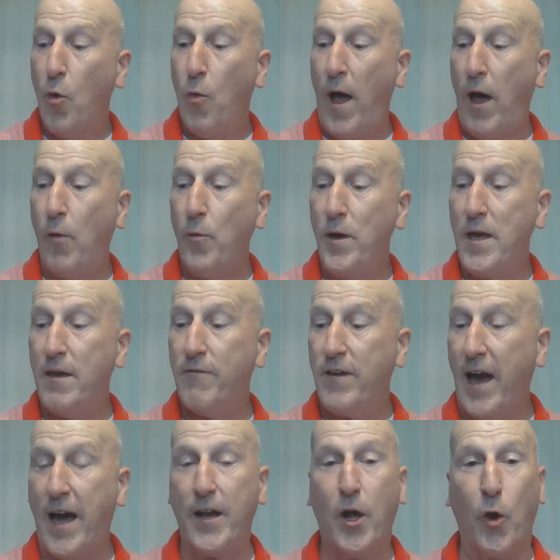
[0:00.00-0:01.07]
Well, we have
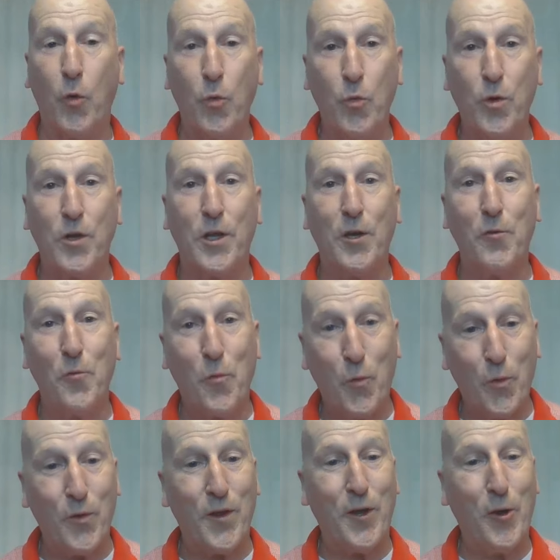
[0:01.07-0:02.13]
got a really,
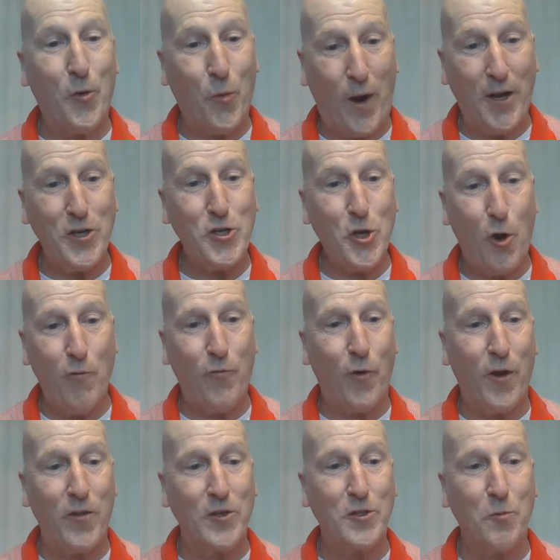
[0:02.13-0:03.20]
really great show
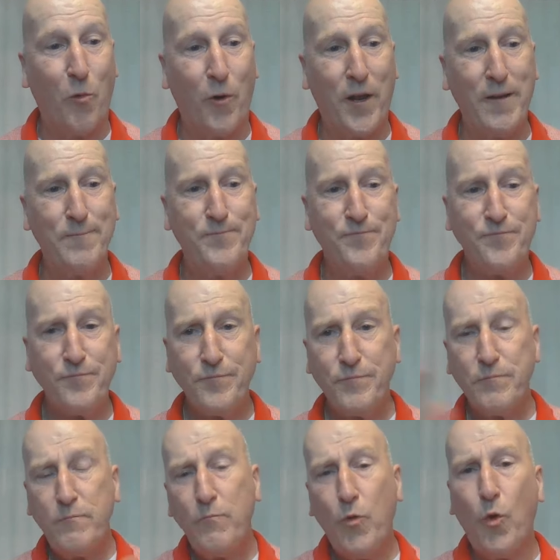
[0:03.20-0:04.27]
for you this morning.
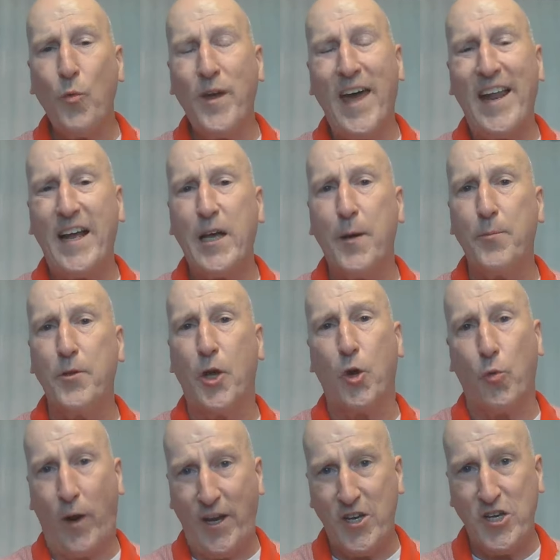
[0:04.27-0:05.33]
We got a couple of
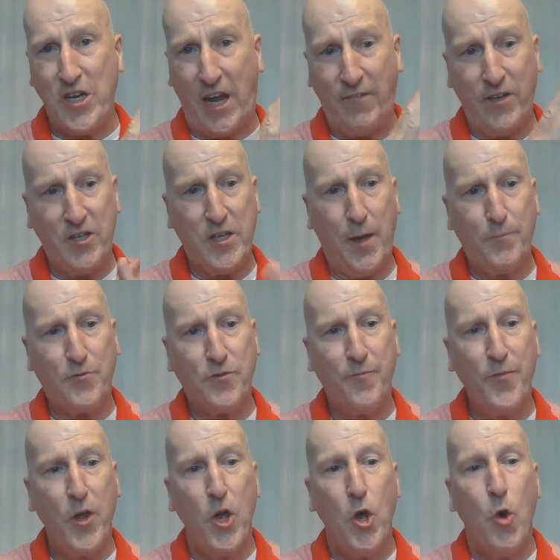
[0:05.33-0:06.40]
great shaving tips.
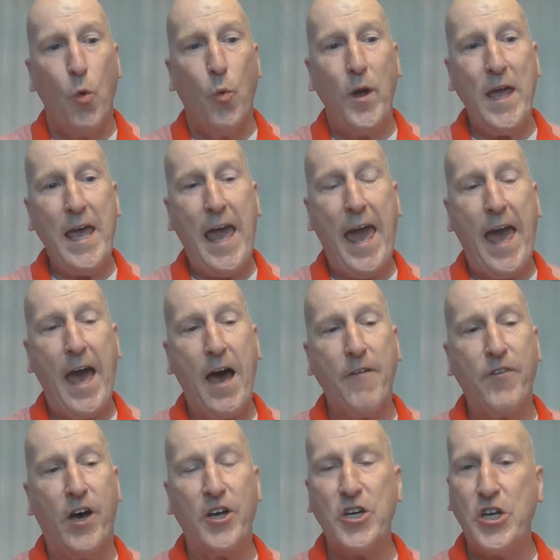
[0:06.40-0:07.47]
We
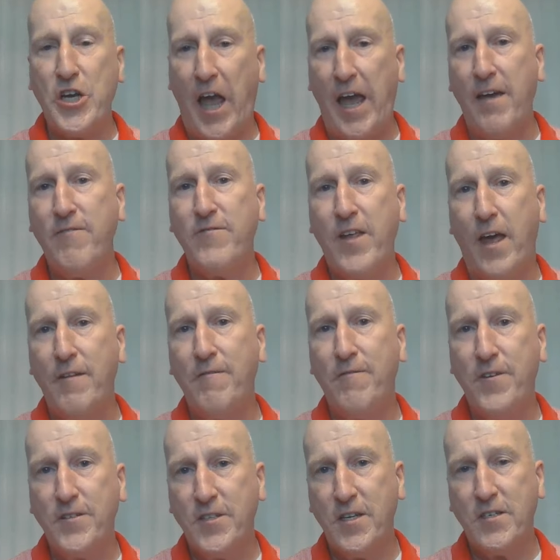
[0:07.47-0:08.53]
have a shave den
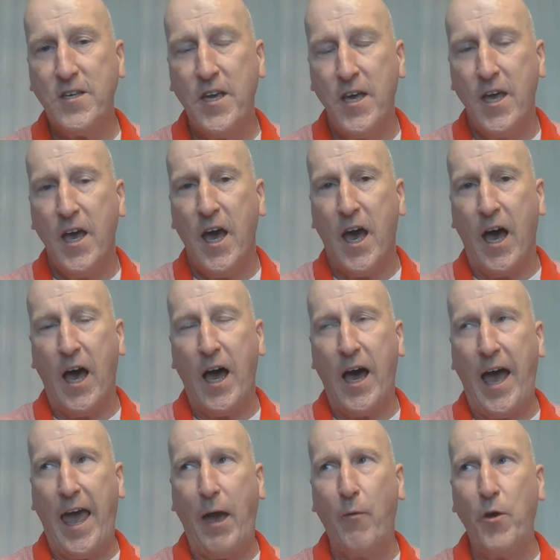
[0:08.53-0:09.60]
visit,
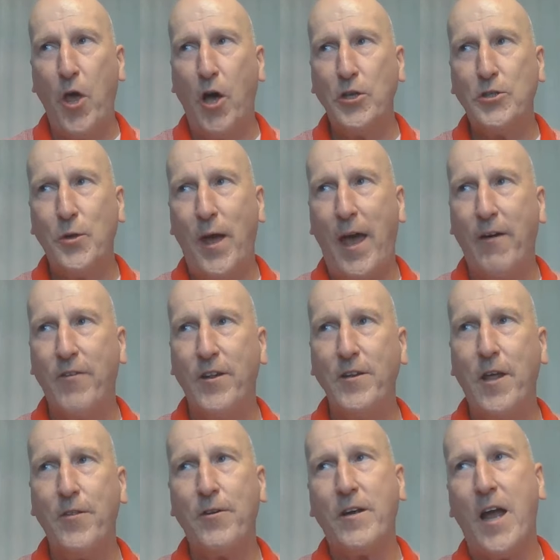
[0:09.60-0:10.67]
and we also have
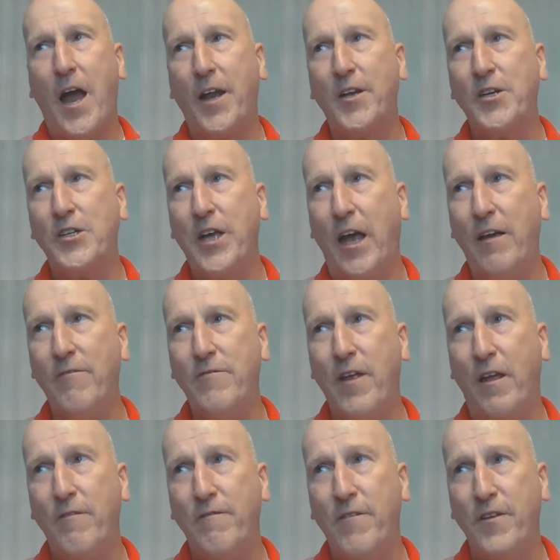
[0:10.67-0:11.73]
another kind of shave
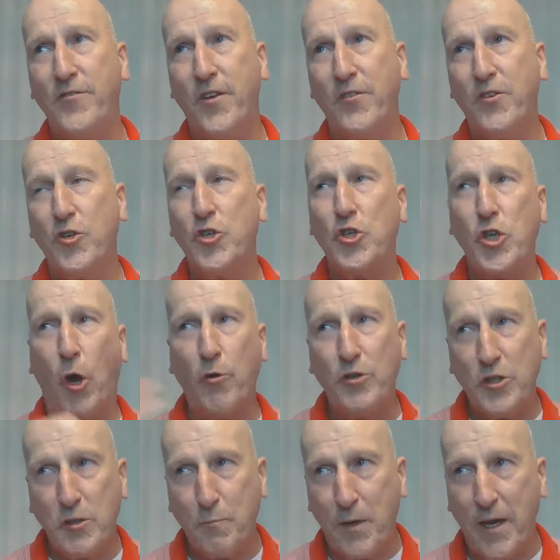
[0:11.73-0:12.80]
den visit, so to
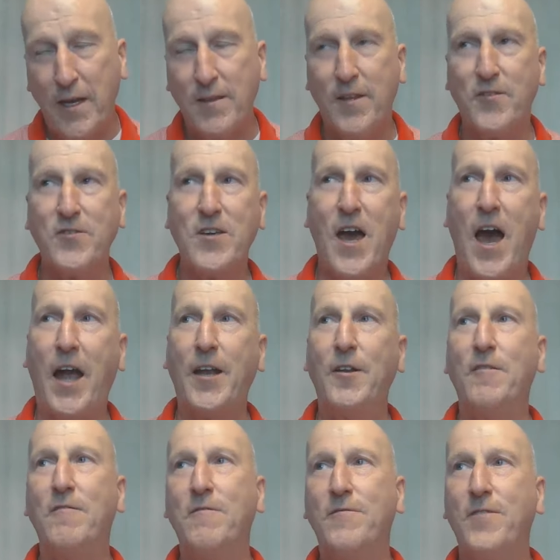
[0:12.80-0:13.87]
speak, that's
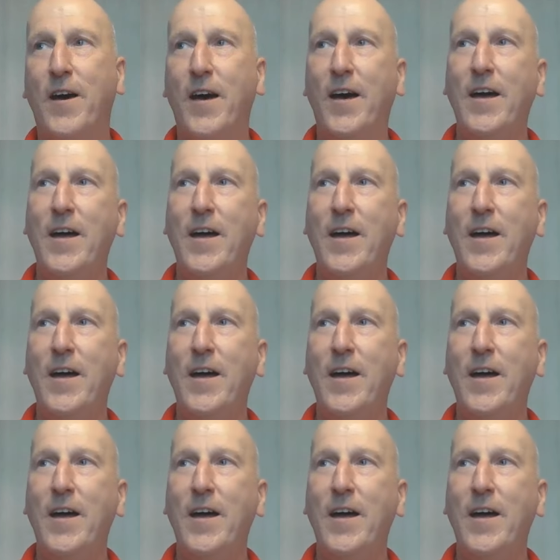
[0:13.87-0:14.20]
kind of